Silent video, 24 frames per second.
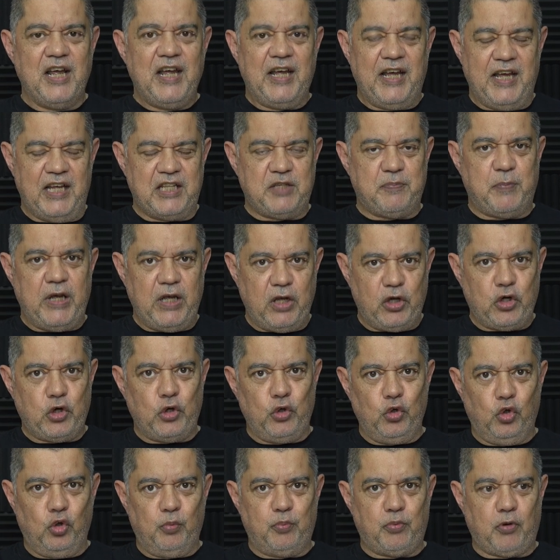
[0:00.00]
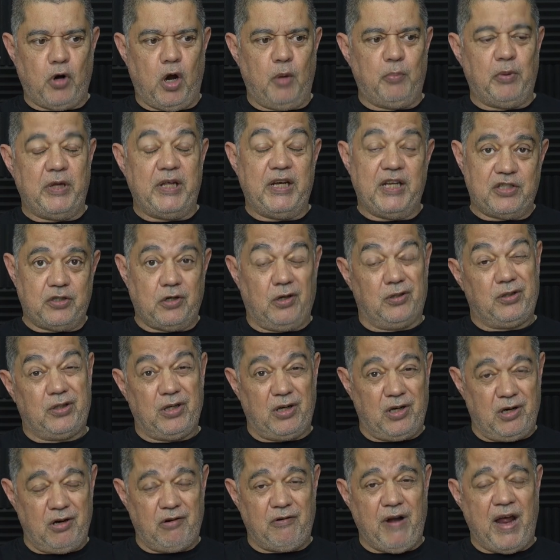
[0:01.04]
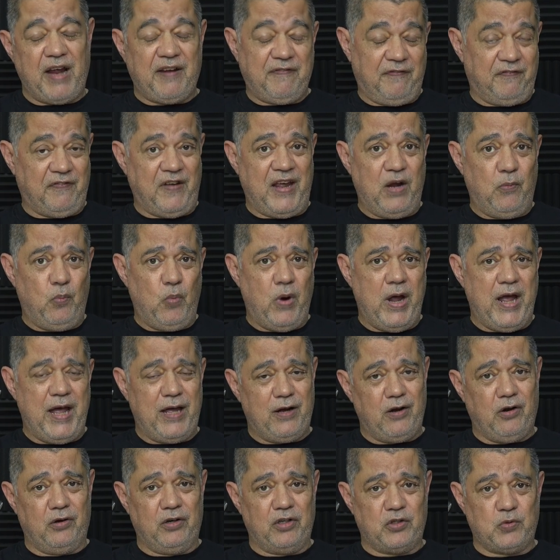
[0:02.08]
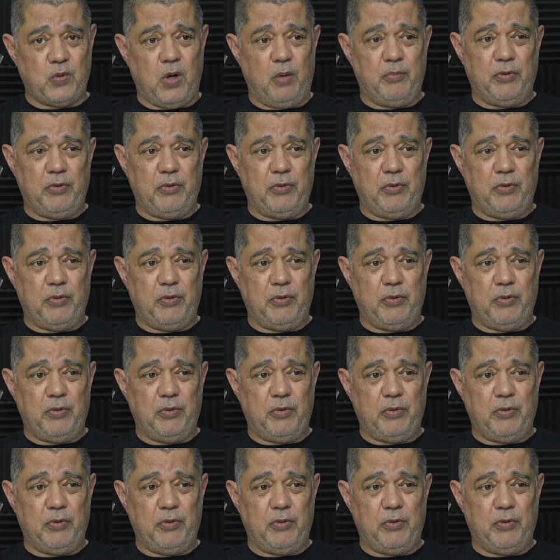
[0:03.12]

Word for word: it's being cooled properly and it's got the correct firmware on as well,